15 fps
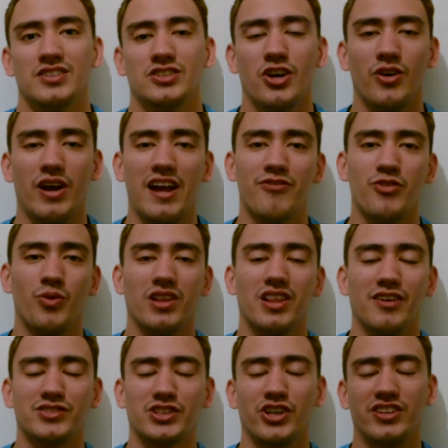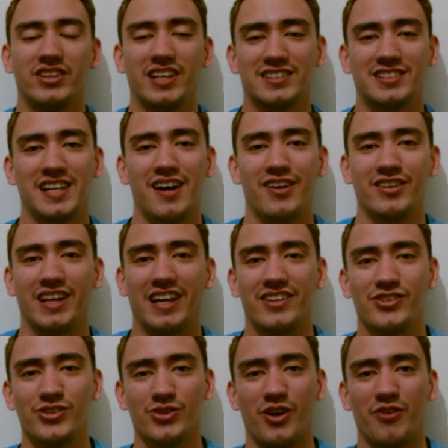So everyone loves a good discount,
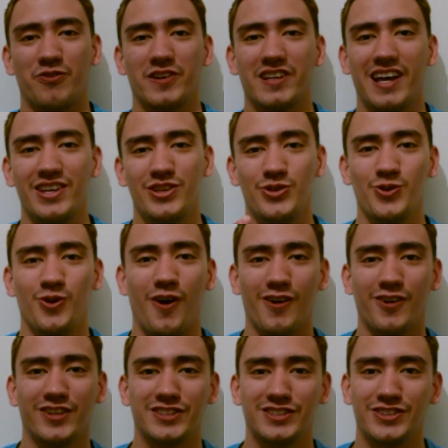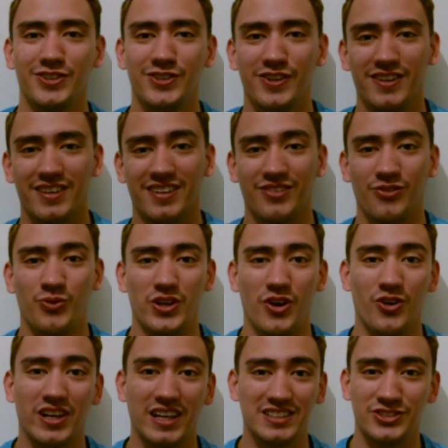and do not forget you are a student. We
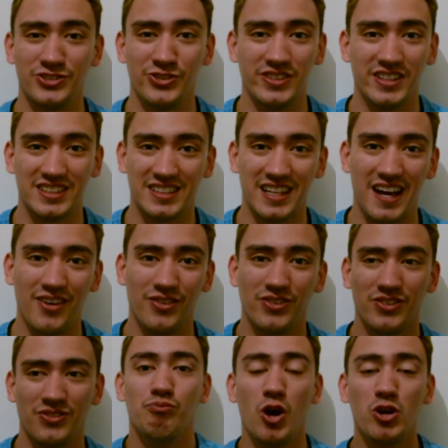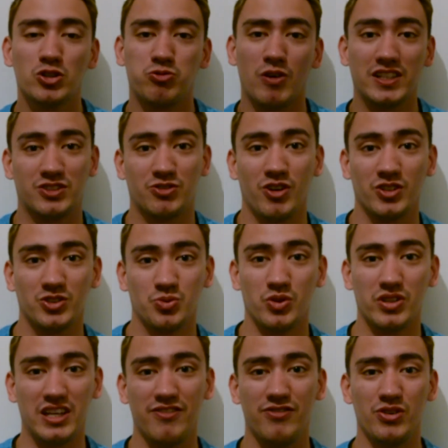all get student discount. Most restaurants
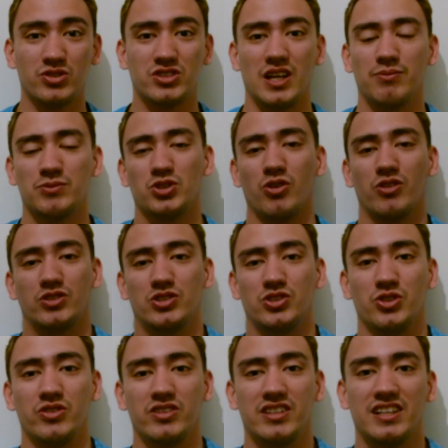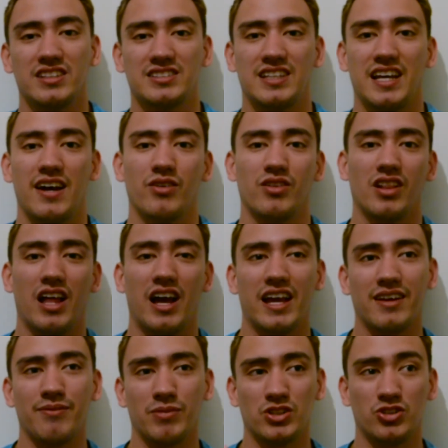will give you some sort of student discount,
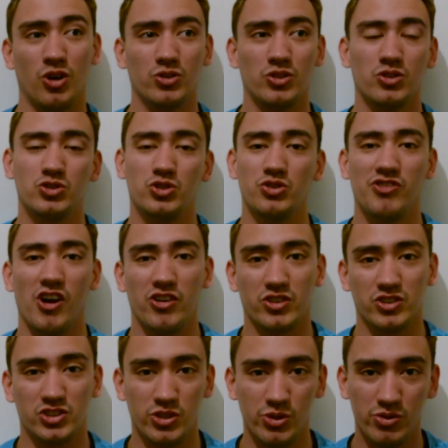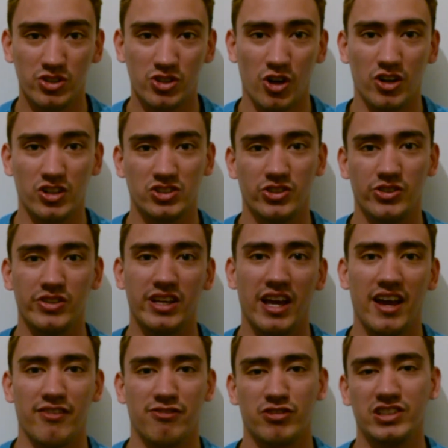like McDonald's, you got your student card, so you
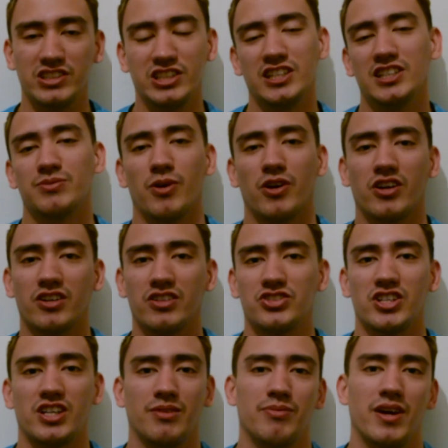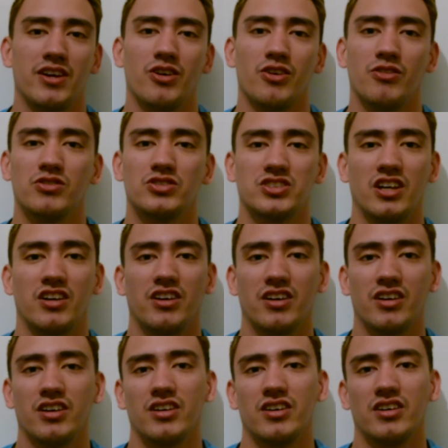get a free cheeseburger, chicken mayo,
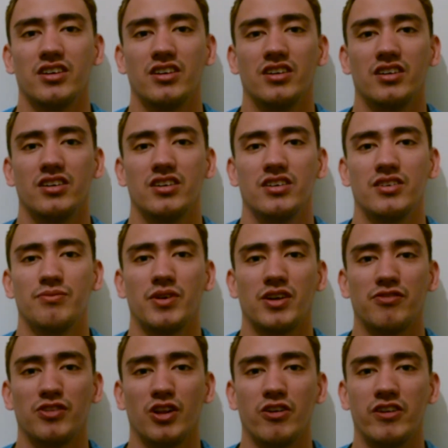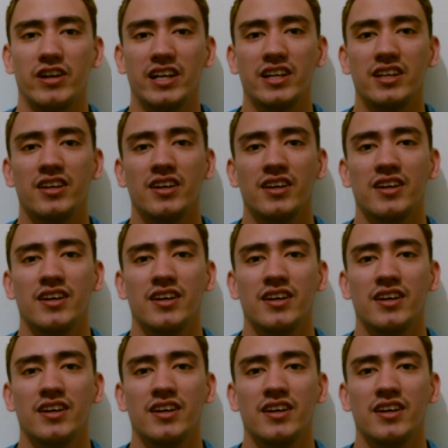McFlurry,